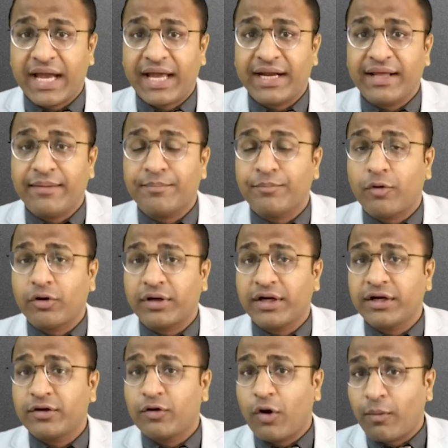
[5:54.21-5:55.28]
an
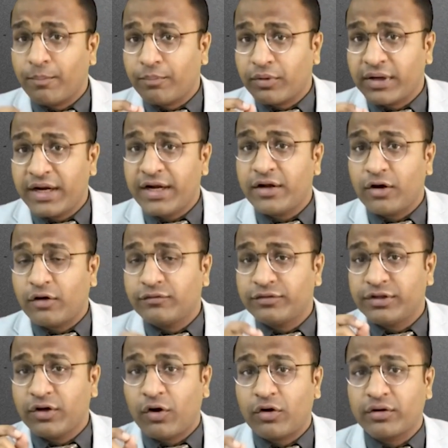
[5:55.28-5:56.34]
important component of
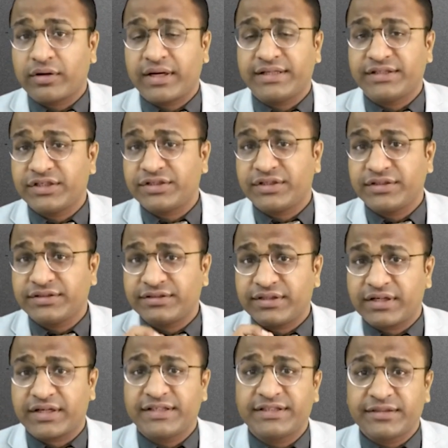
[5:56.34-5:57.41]
the organization's
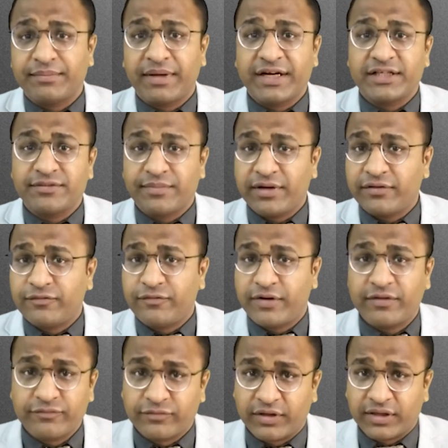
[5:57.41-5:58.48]
risk management
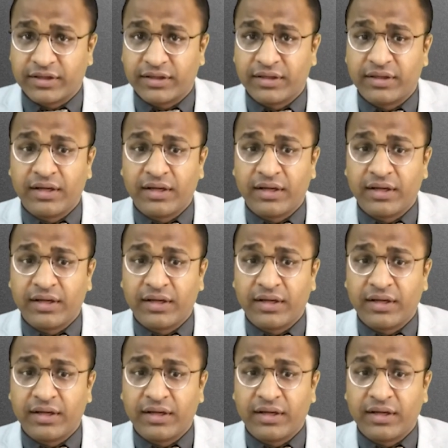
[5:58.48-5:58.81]
framework